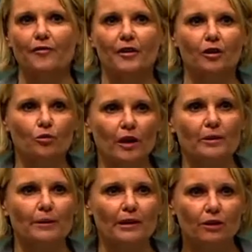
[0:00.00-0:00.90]
the
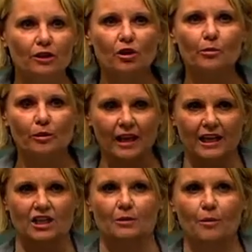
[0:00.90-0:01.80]
grid be renewable
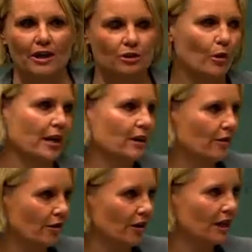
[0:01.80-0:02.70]
energy by
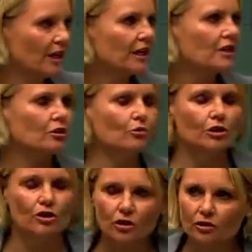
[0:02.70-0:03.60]
2030, to
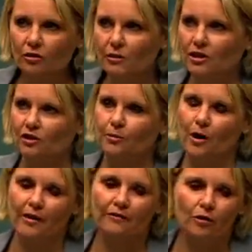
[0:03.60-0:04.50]
reduce emissions
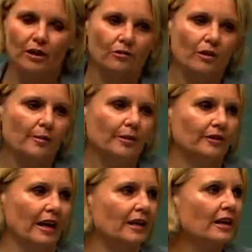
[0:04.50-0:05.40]
by
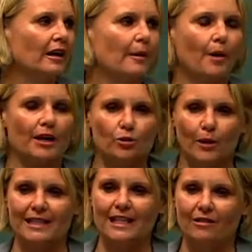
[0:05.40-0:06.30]
43% by
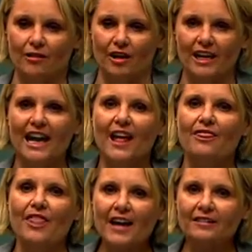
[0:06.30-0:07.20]
2030.
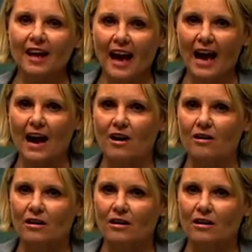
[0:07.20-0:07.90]
That's how